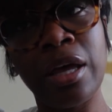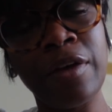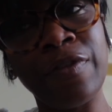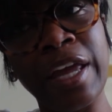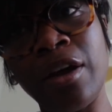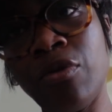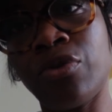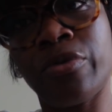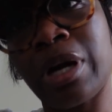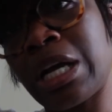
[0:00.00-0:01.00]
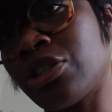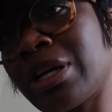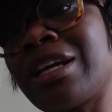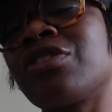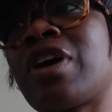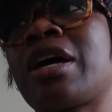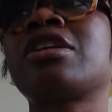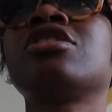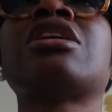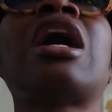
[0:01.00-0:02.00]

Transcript: if they don't do the contract, that's fine. Because